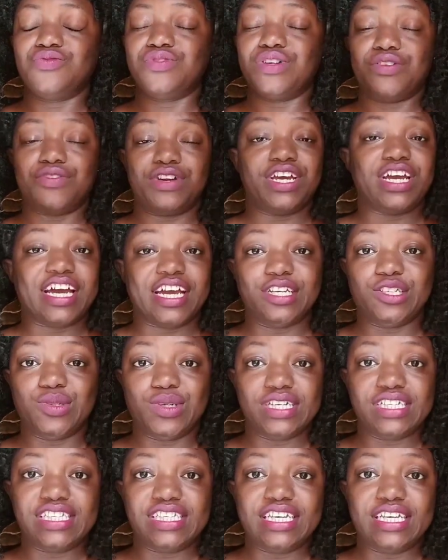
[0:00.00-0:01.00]
very
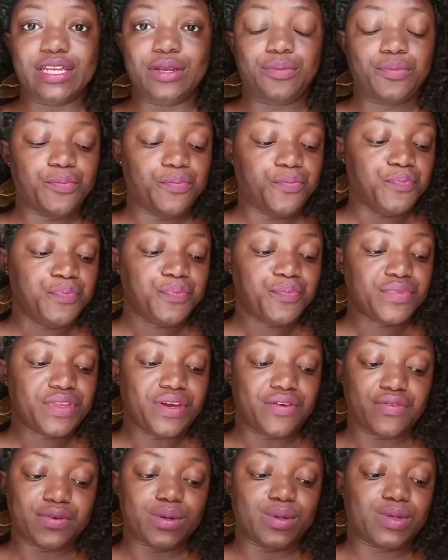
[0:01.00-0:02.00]
hydrating.
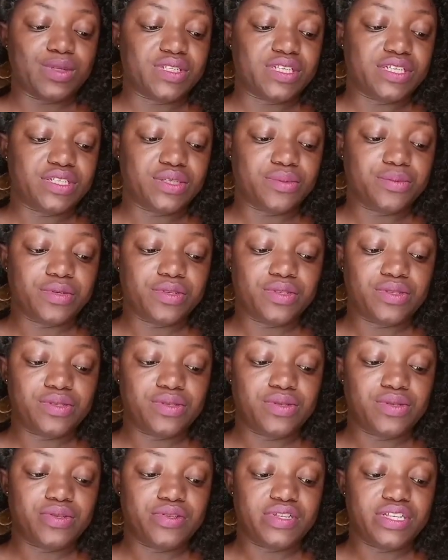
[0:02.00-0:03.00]
Of course, it's
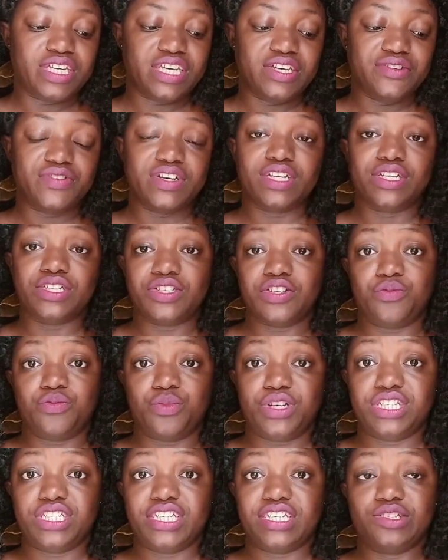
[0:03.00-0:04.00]
supposed to give a lot of
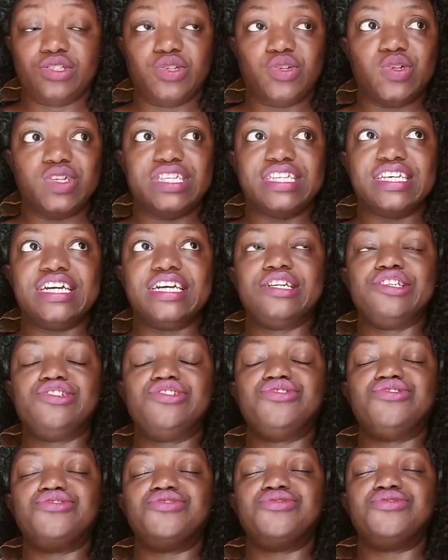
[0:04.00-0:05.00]
moisture, so it's
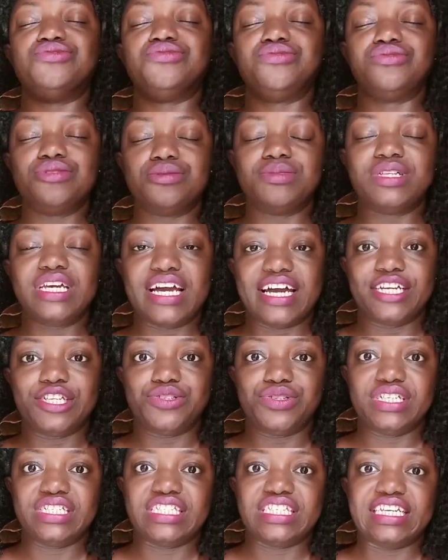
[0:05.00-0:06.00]
extremely
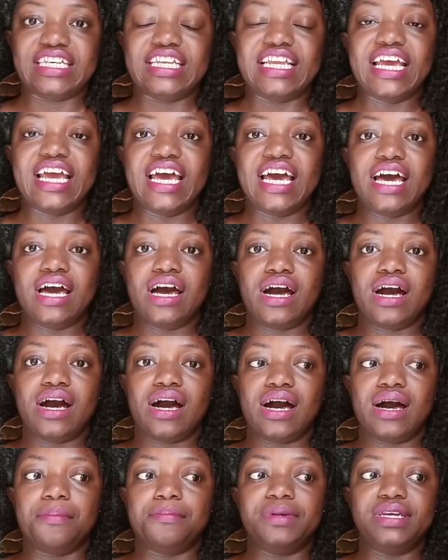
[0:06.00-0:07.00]
hydrating.
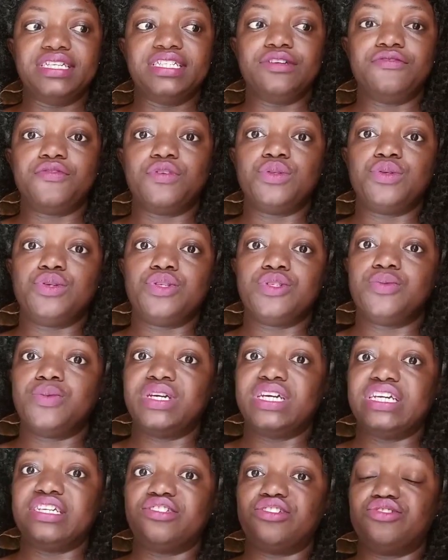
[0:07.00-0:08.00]
Amazing for those
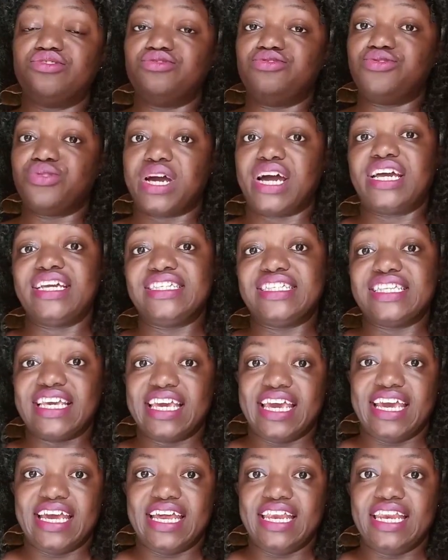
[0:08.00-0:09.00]
with dry
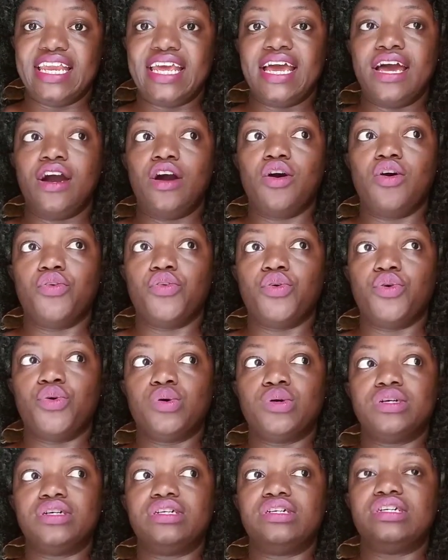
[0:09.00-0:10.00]
skin,
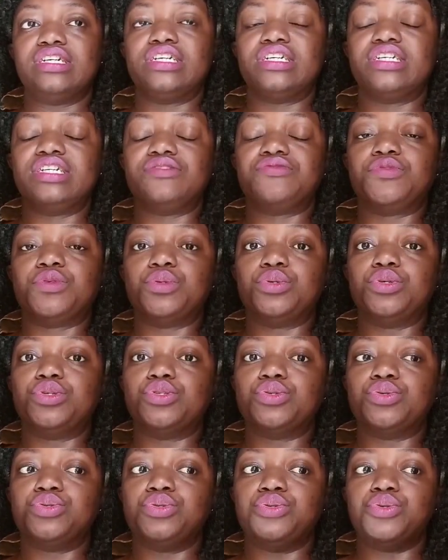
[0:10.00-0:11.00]
or for
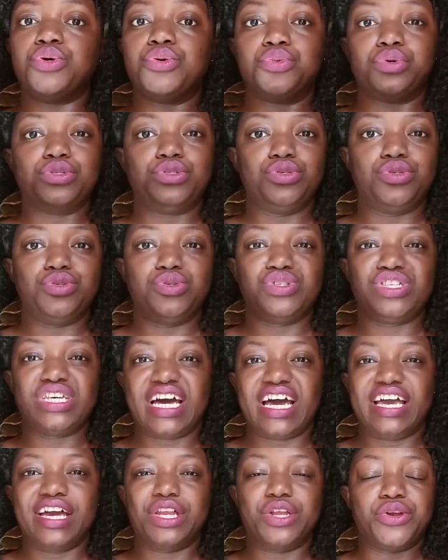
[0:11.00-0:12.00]
those who do not want to use
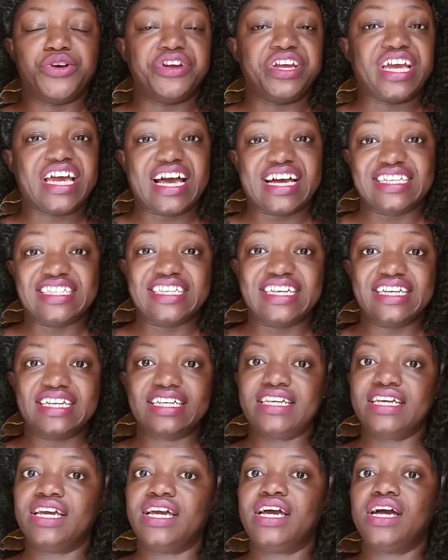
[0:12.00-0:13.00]
hyaluronic acid.
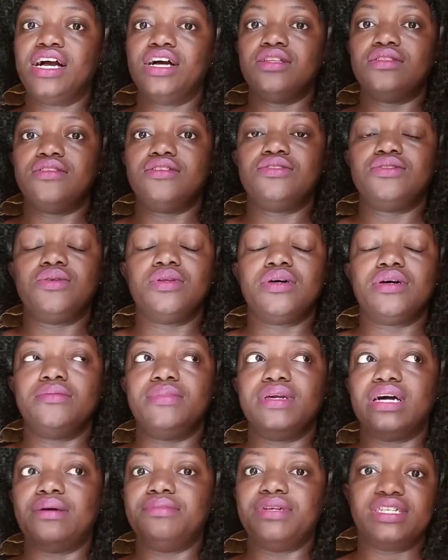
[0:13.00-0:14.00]
This toner
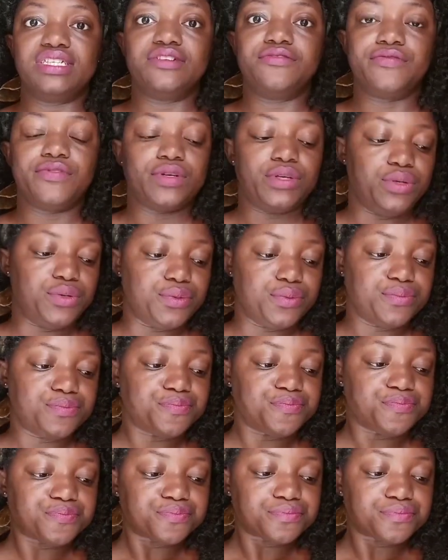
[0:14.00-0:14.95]
will be amazing for you.